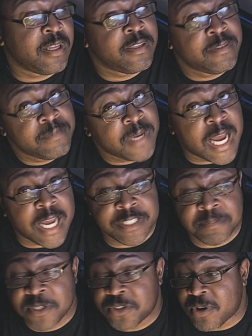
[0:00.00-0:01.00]

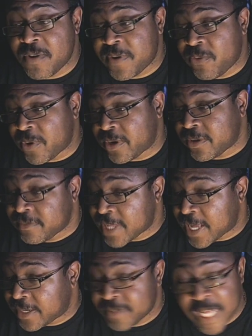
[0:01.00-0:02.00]
Heisman Trophy winner.
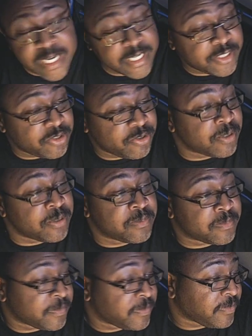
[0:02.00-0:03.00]
That is true.
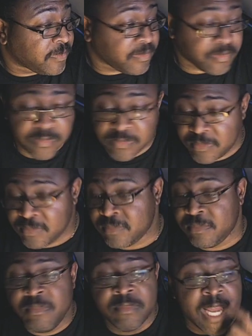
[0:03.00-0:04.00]

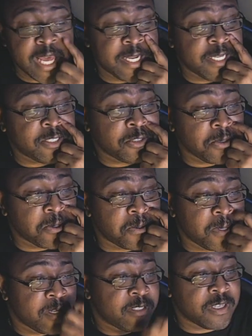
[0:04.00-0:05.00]
That is true.
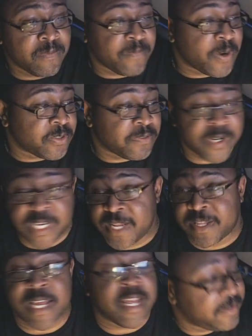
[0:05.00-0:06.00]
Some folks forget
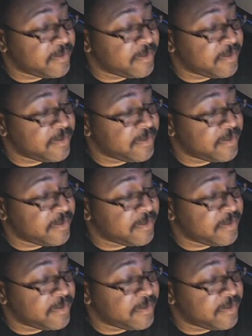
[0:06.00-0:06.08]
that.